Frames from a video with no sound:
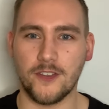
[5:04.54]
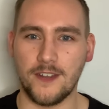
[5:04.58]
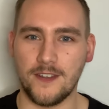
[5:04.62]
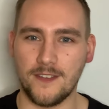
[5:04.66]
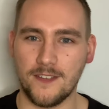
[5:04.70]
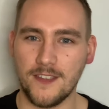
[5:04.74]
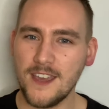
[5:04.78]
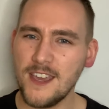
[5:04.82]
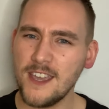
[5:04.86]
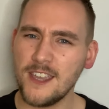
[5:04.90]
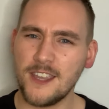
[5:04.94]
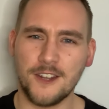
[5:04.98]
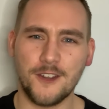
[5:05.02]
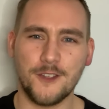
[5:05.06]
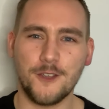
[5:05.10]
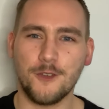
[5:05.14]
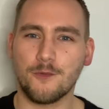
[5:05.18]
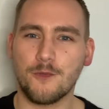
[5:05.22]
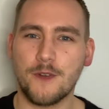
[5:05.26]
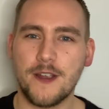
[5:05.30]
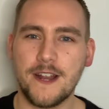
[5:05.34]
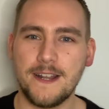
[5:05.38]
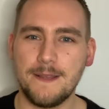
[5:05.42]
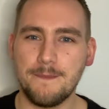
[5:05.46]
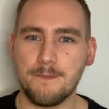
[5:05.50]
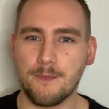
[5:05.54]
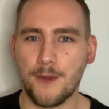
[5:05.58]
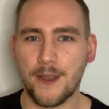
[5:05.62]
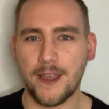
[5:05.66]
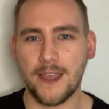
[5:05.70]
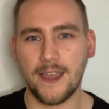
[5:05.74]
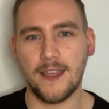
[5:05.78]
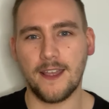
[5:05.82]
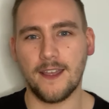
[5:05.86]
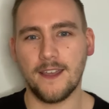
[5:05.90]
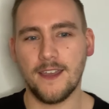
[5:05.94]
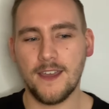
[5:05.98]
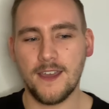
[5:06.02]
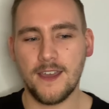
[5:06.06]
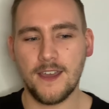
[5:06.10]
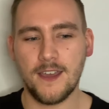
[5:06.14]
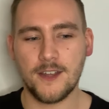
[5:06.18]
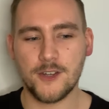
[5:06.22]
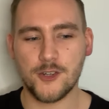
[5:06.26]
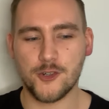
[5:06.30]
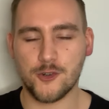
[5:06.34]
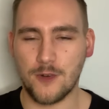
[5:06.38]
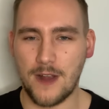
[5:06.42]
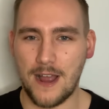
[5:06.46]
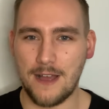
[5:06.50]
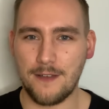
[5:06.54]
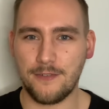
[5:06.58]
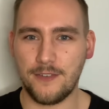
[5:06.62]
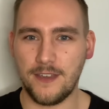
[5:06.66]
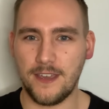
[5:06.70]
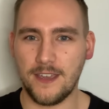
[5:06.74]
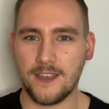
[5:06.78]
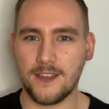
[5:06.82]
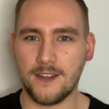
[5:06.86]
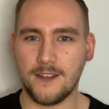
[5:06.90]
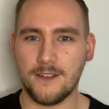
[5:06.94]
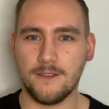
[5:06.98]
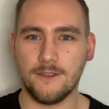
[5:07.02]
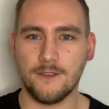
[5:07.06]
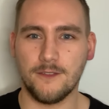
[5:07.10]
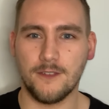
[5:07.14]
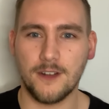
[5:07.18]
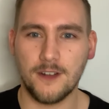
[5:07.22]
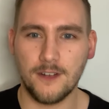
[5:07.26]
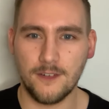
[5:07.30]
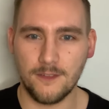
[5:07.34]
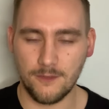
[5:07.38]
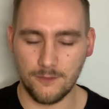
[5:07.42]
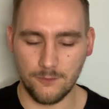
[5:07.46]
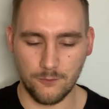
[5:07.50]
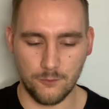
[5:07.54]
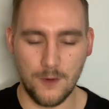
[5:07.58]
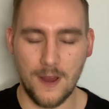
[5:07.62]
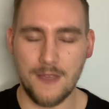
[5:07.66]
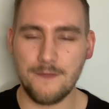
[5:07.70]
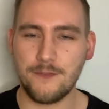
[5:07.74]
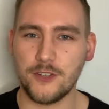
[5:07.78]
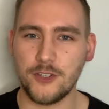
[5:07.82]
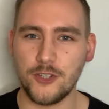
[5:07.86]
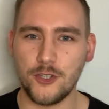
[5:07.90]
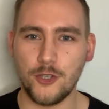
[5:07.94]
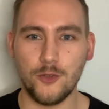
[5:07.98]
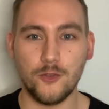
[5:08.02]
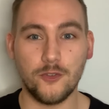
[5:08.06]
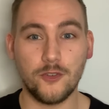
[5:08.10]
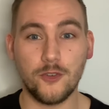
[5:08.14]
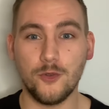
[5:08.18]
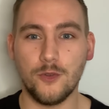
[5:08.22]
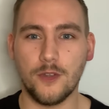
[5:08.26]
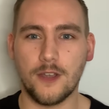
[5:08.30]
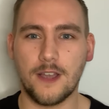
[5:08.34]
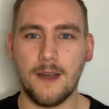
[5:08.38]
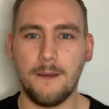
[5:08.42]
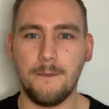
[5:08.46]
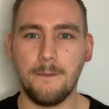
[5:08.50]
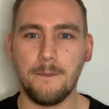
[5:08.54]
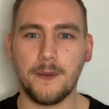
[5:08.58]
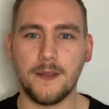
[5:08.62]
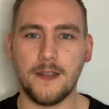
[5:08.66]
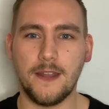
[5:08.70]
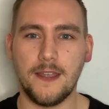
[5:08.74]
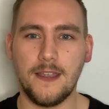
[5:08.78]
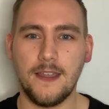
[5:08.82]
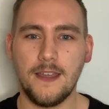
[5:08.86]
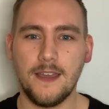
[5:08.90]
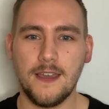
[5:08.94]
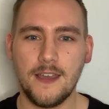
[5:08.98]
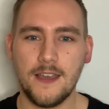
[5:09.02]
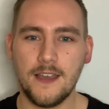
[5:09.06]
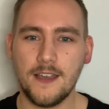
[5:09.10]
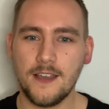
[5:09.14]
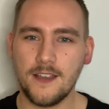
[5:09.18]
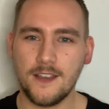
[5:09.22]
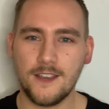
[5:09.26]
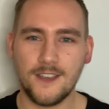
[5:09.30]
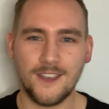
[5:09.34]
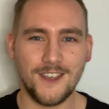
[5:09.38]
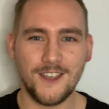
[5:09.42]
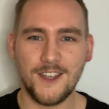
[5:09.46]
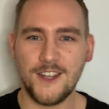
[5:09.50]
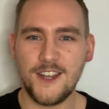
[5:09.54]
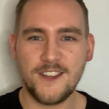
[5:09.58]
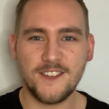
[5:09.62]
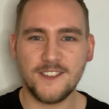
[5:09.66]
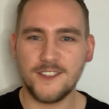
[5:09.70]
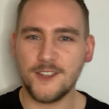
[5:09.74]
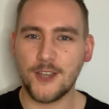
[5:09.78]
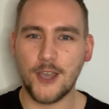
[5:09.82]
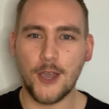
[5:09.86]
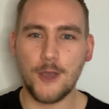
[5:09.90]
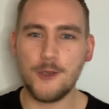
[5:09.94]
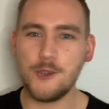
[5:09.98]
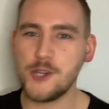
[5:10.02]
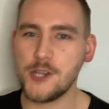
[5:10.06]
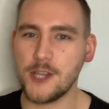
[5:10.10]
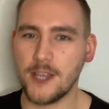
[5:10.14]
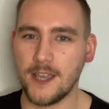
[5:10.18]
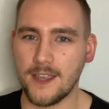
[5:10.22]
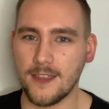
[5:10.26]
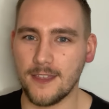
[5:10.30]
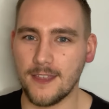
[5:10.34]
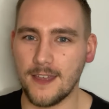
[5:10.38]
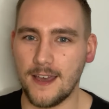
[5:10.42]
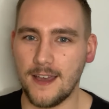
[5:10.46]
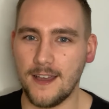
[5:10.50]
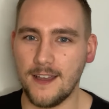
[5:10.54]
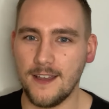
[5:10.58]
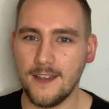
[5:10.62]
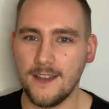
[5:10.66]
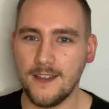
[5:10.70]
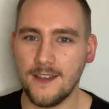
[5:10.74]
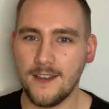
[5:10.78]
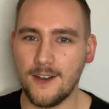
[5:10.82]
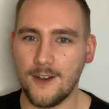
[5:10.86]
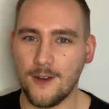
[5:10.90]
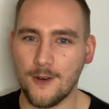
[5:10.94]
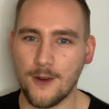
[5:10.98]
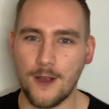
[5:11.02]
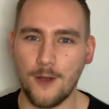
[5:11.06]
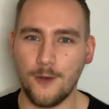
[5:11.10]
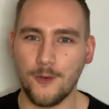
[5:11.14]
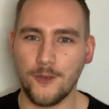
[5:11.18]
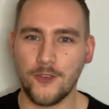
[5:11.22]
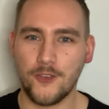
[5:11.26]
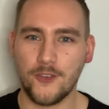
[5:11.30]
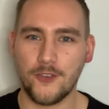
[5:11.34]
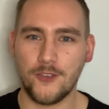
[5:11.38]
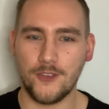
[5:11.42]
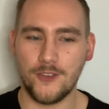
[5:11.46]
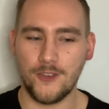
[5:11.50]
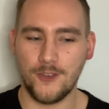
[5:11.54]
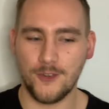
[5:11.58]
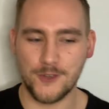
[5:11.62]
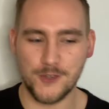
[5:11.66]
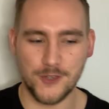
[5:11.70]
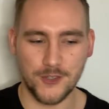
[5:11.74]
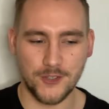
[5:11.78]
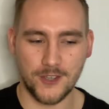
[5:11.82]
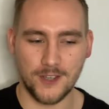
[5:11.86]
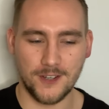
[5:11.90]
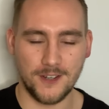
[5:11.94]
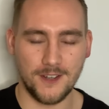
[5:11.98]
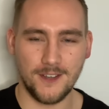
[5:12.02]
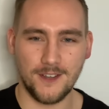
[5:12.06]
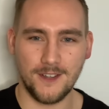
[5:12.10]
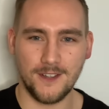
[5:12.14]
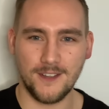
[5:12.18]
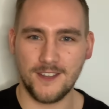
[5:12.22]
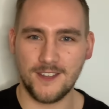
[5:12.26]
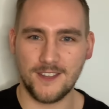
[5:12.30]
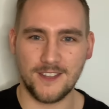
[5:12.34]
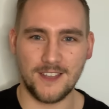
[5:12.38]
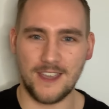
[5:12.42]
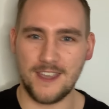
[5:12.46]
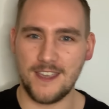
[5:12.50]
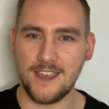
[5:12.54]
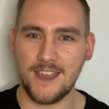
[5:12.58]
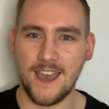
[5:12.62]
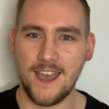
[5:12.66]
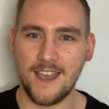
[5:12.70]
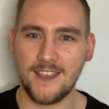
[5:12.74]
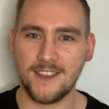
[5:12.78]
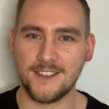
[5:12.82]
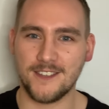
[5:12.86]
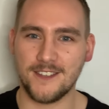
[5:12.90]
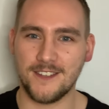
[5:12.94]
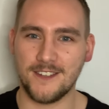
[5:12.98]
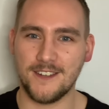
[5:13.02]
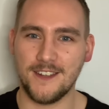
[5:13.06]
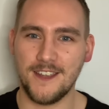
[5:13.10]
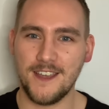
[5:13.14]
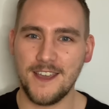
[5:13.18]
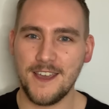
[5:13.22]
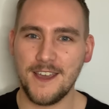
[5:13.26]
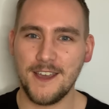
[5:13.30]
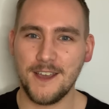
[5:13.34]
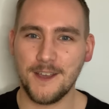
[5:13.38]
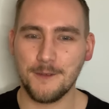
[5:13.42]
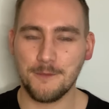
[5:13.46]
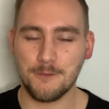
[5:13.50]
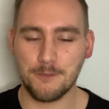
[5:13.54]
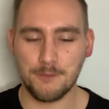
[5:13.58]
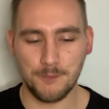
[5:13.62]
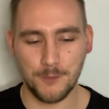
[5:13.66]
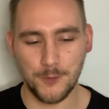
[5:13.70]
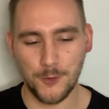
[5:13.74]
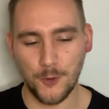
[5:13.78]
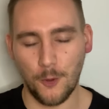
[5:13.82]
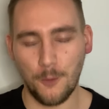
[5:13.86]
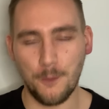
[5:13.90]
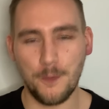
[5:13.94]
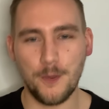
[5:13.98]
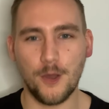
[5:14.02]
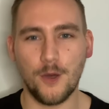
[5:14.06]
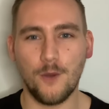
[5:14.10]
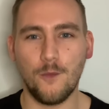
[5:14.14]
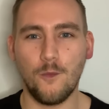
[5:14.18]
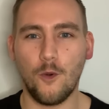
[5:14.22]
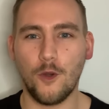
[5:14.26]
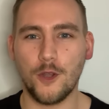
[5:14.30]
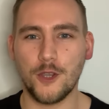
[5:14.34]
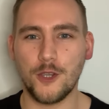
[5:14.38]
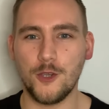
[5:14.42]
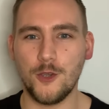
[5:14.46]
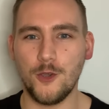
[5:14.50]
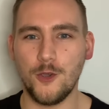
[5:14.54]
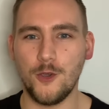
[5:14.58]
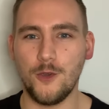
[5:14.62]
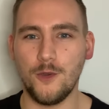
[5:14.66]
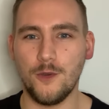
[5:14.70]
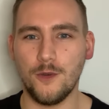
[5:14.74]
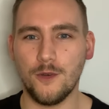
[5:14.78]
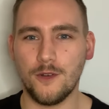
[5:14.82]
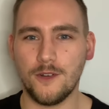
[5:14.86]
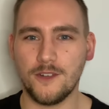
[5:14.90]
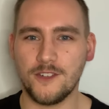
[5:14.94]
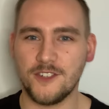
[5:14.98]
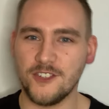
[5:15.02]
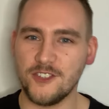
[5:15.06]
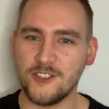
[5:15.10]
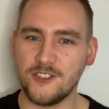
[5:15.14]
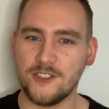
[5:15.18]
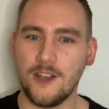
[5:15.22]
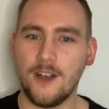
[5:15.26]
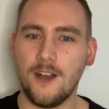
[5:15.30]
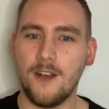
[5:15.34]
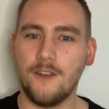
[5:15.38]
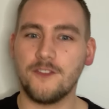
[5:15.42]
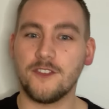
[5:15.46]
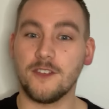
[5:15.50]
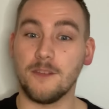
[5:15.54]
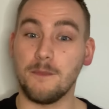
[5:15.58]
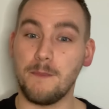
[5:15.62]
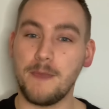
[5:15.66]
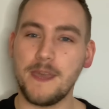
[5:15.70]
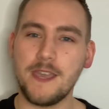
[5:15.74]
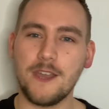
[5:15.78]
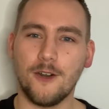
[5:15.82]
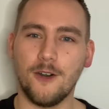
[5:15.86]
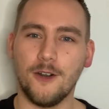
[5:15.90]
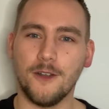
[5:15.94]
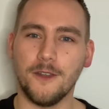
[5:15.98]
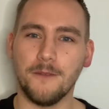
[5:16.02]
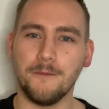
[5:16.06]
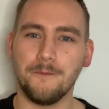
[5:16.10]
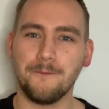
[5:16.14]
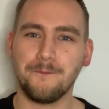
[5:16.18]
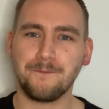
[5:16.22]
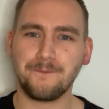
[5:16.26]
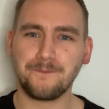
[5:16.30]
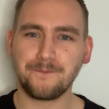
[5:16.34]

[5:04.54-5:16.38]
and you're really bringing traffic and revenue to the company, you need to negotiate that. or else you're just going to say yes and not be on what you deserve to be on.